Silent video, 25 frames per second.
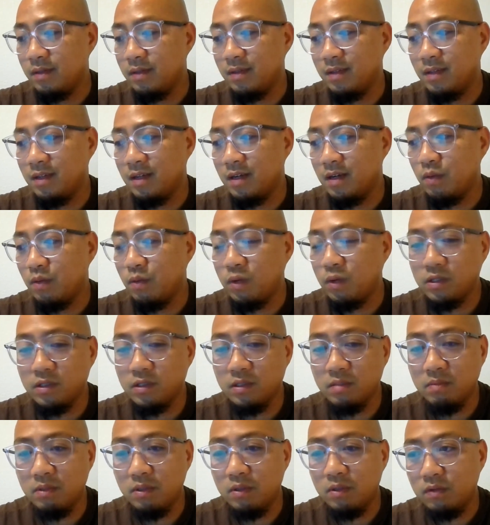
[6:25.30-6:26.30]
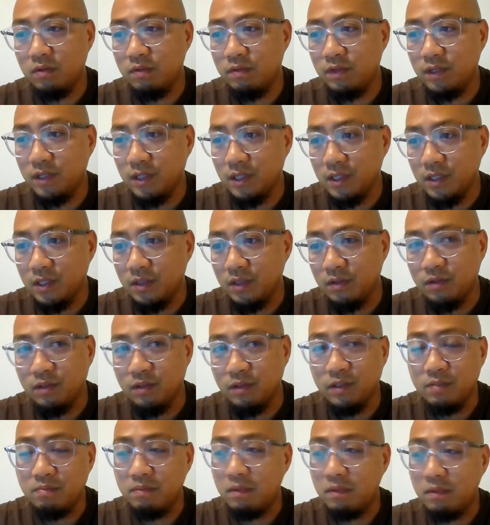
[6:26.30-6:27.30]
not watching my whole video,
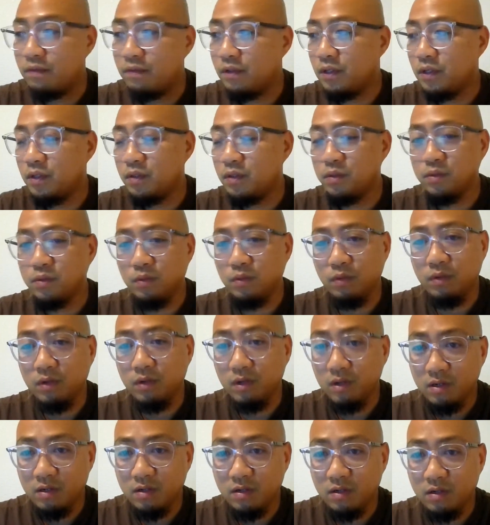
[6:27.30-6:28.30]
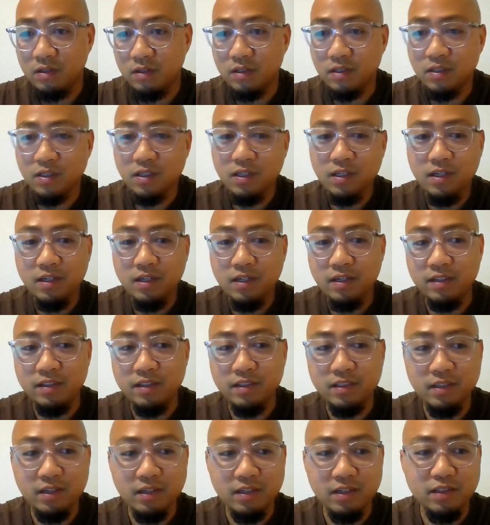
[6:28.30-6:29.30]
or is my video too long?
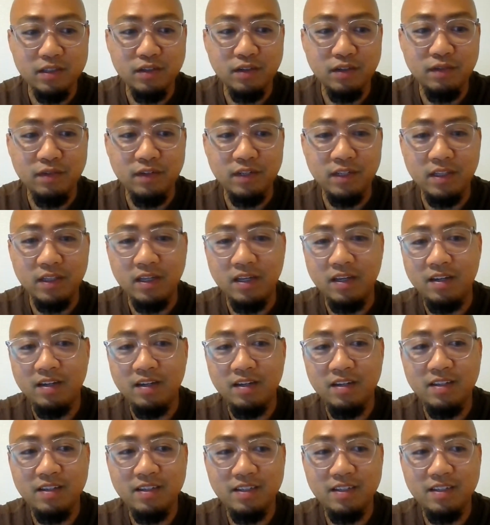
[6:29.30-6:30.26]
This kind of stuff like that.